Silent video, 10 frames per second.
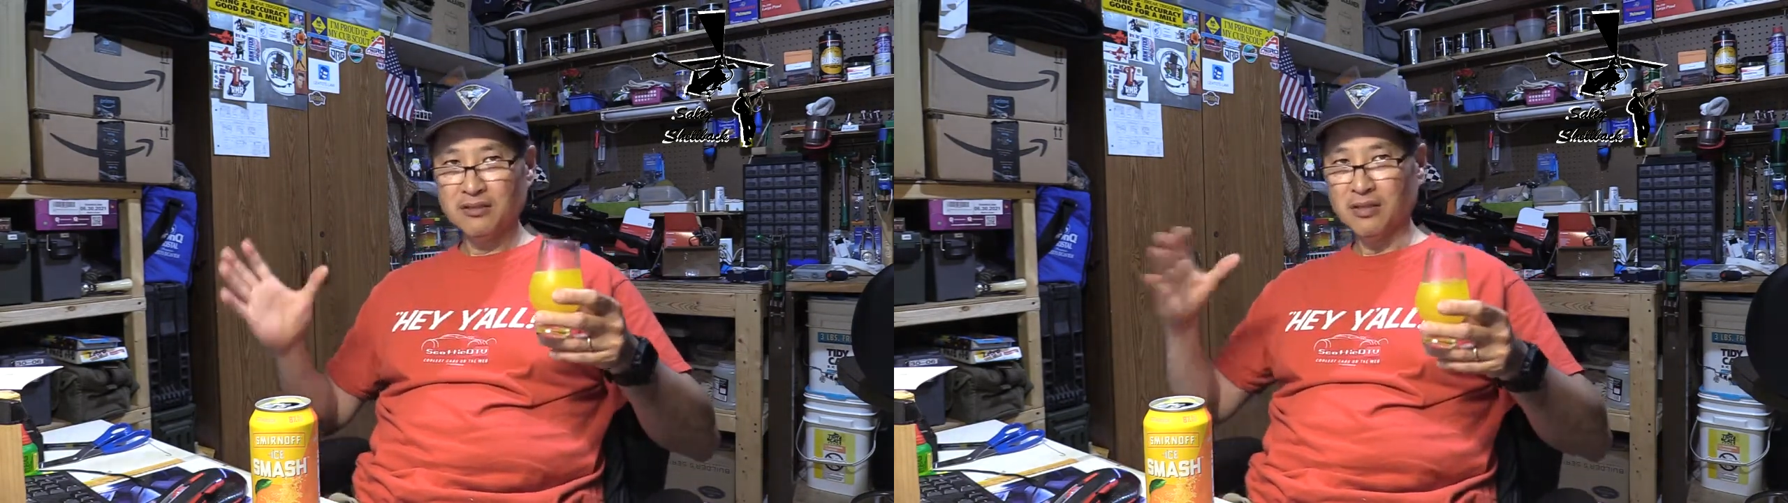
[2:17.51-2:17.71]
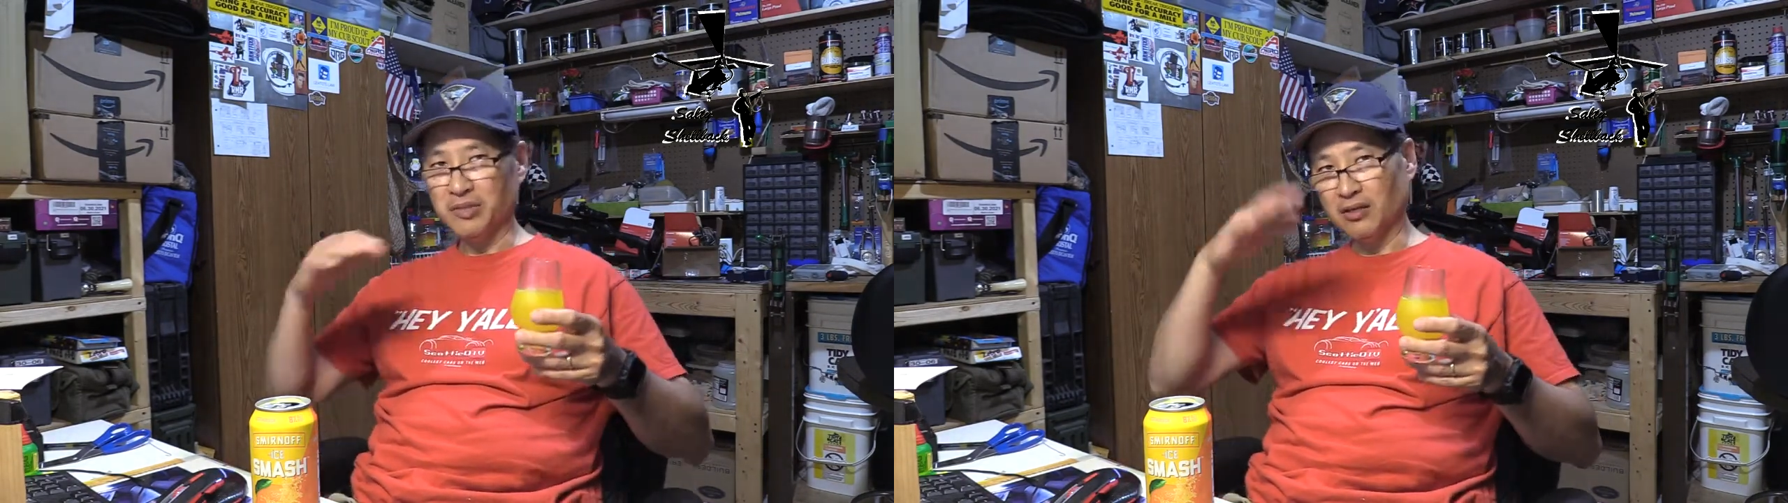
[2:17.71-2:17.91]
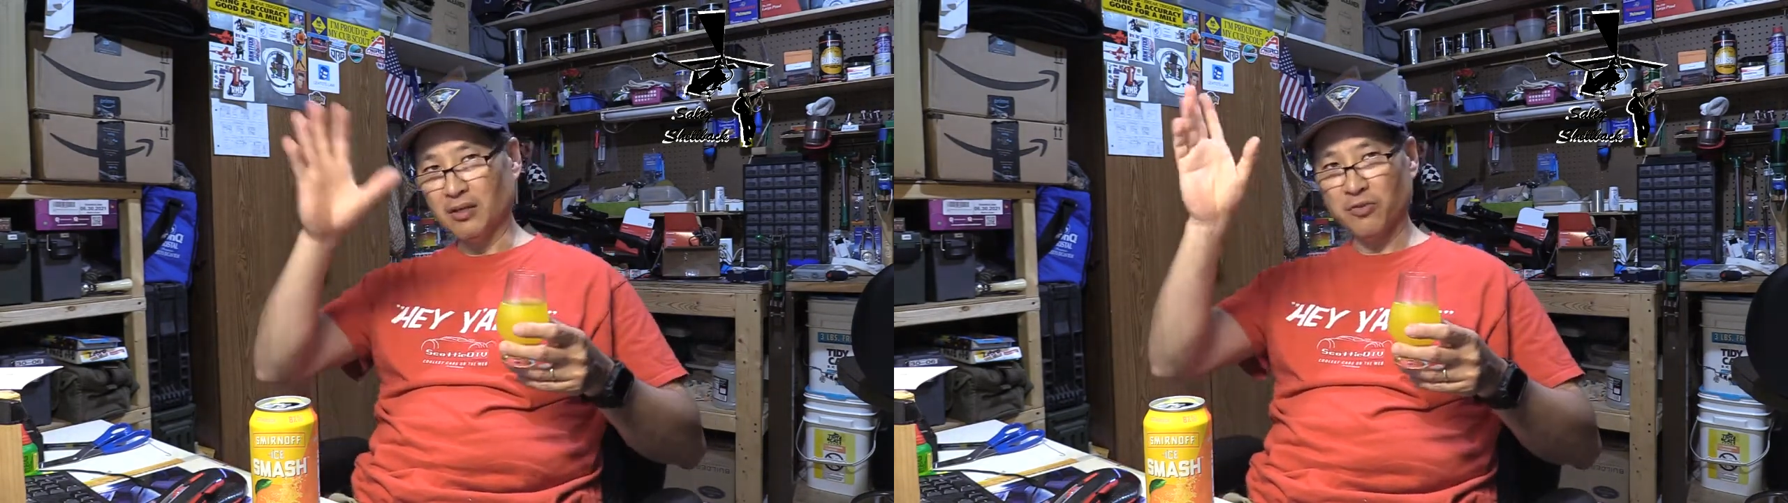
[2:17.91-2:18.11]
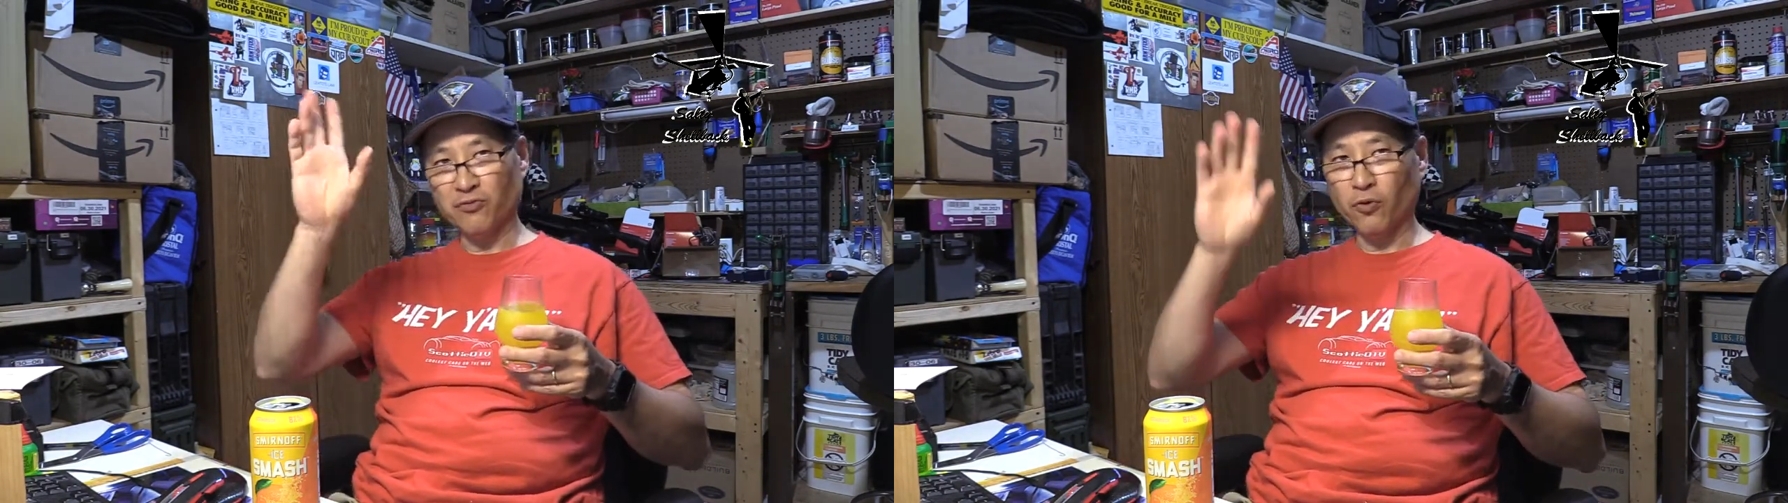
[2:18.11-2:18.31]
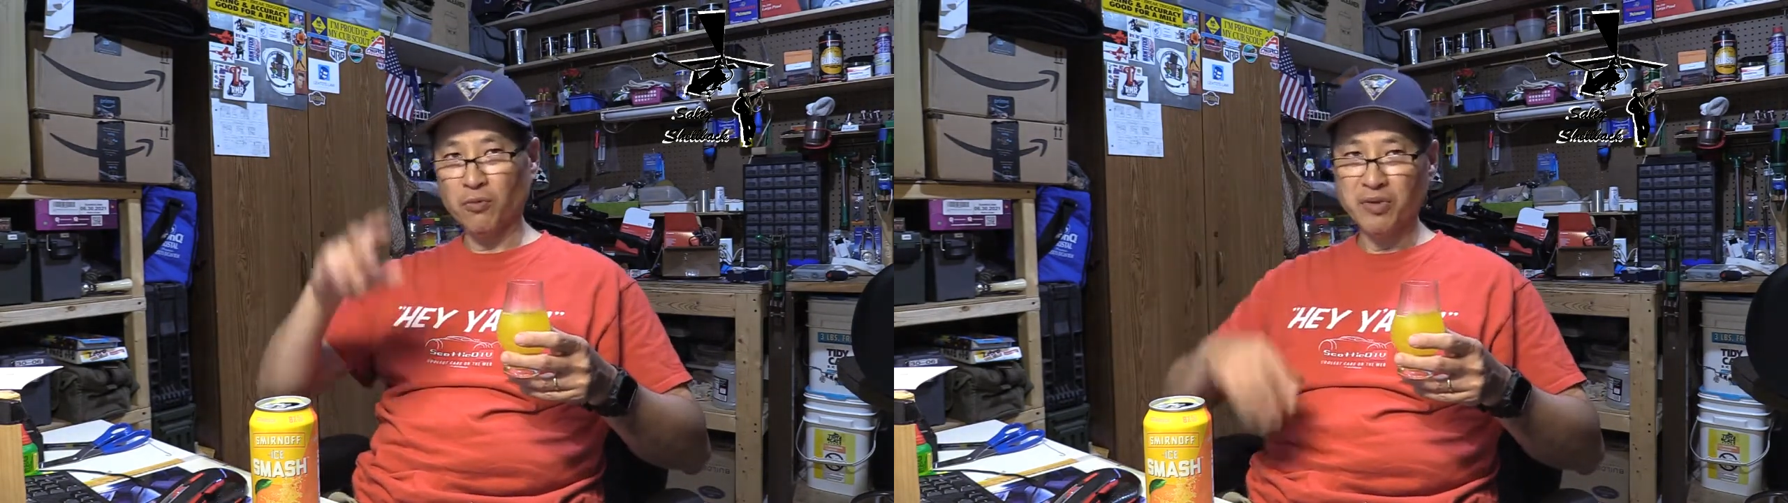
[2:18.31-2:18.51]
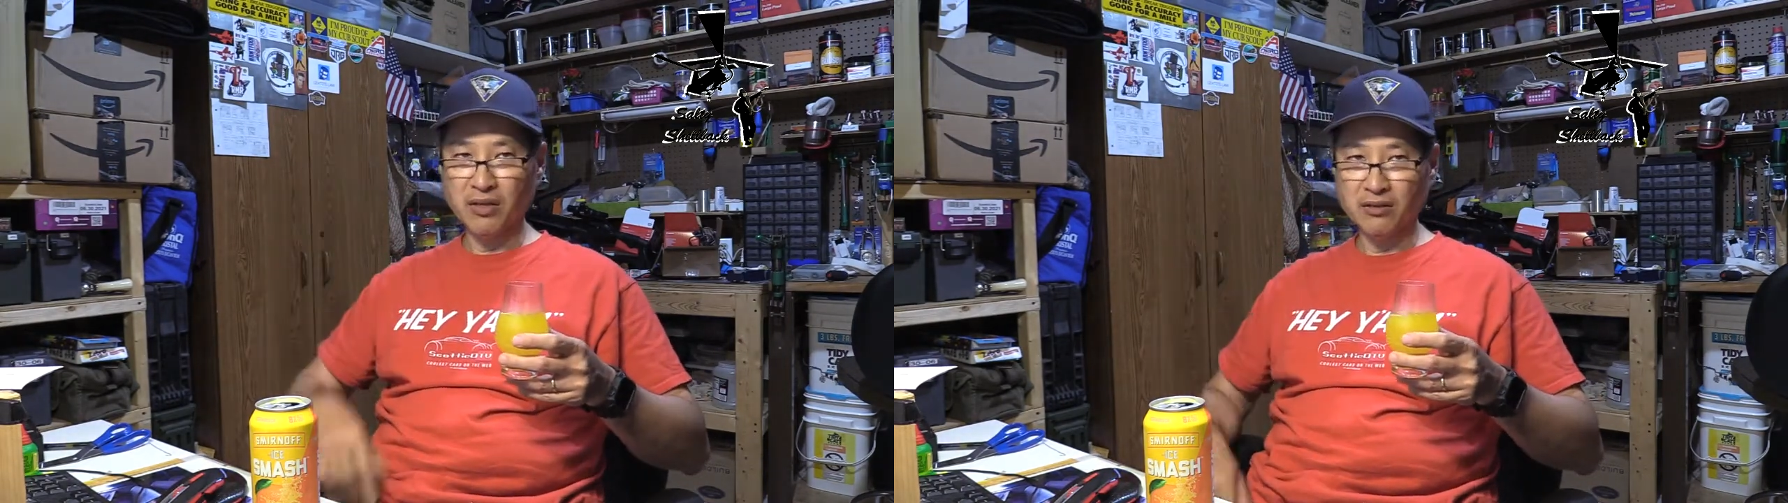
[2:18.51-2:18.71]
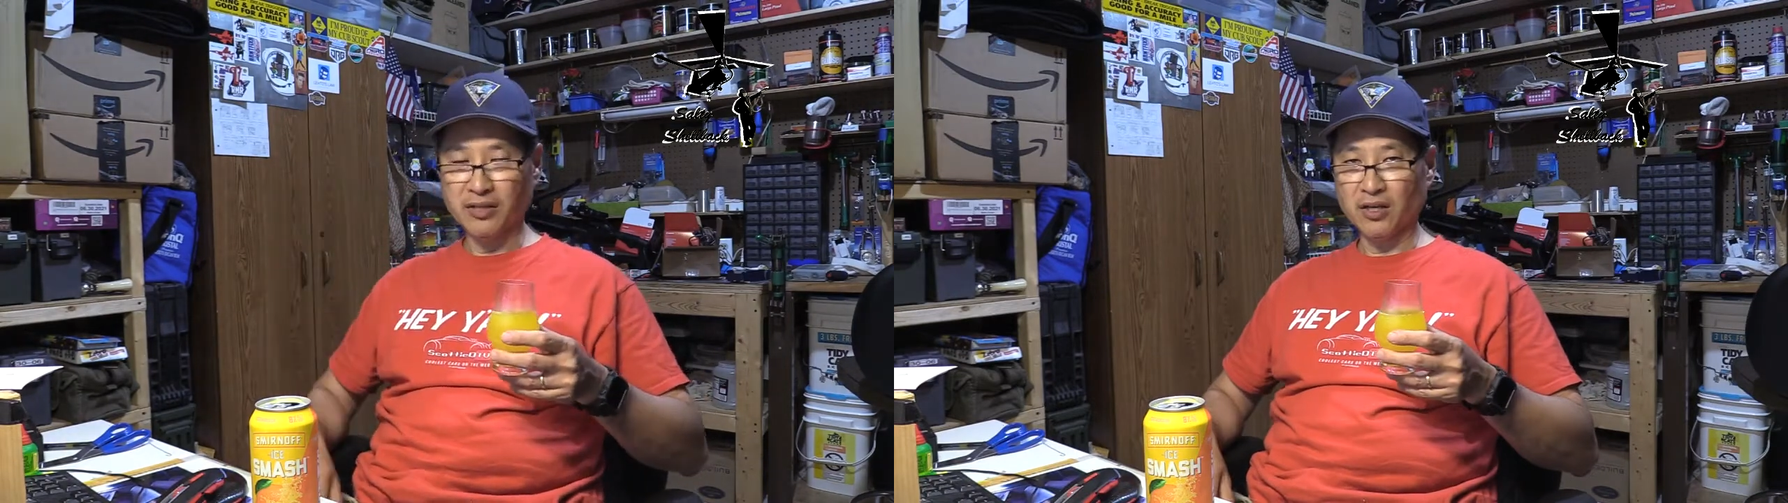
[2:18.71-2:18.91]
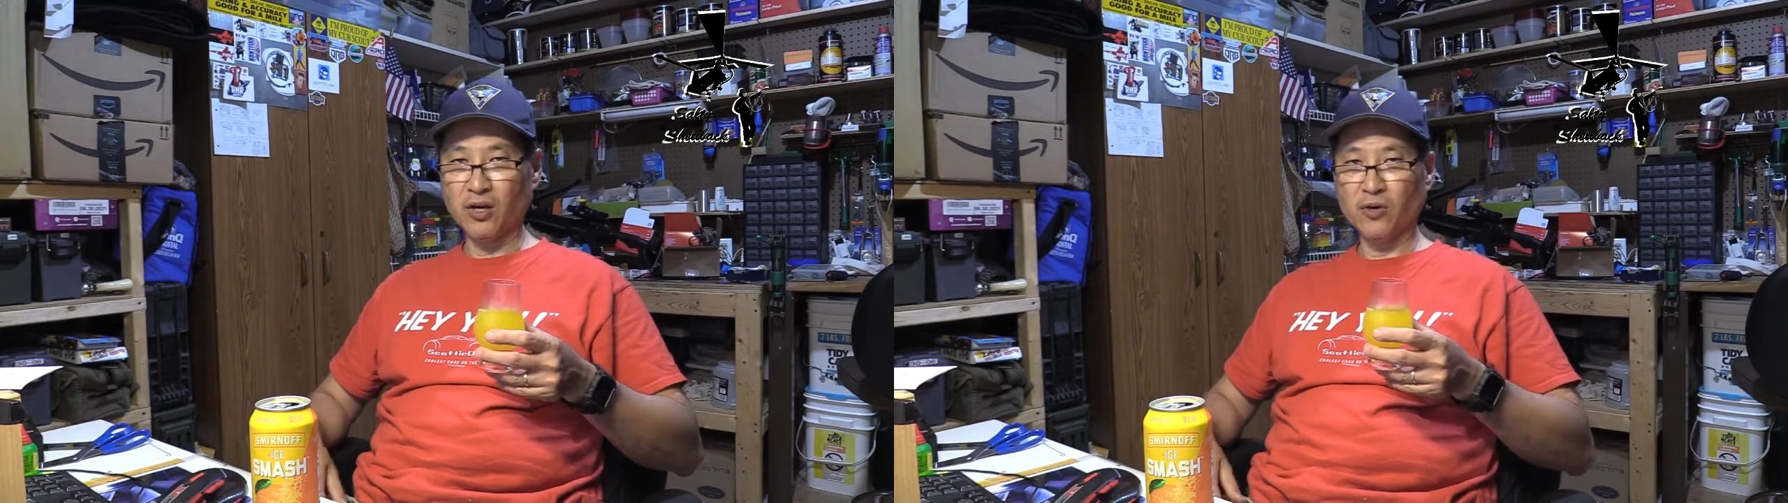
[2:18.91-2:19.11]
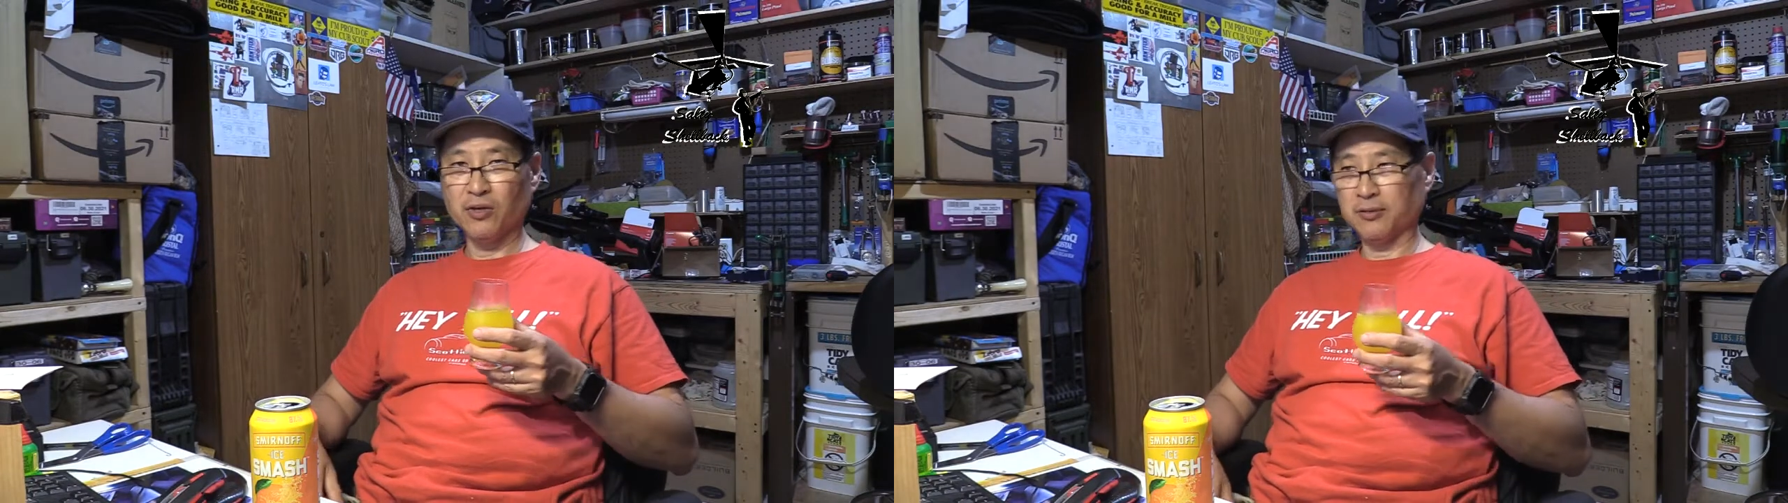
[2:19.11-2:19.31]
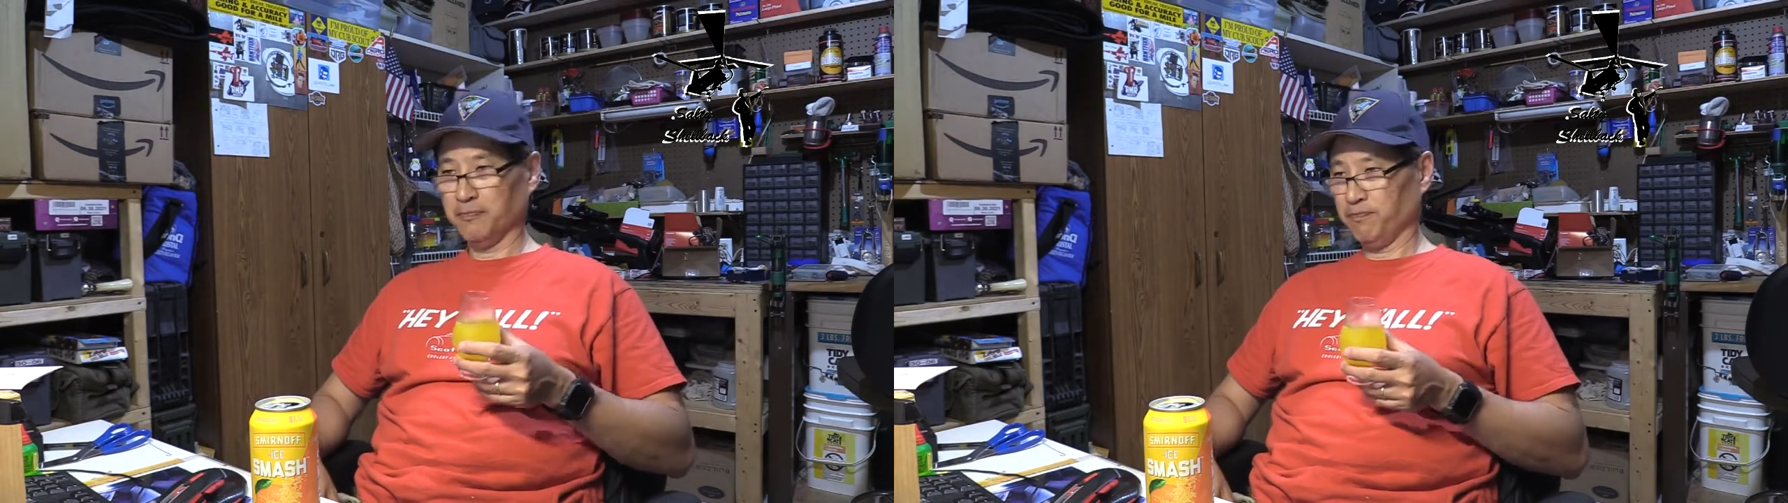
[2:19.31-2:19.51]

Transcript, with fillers: give me a number four meal and a Coke,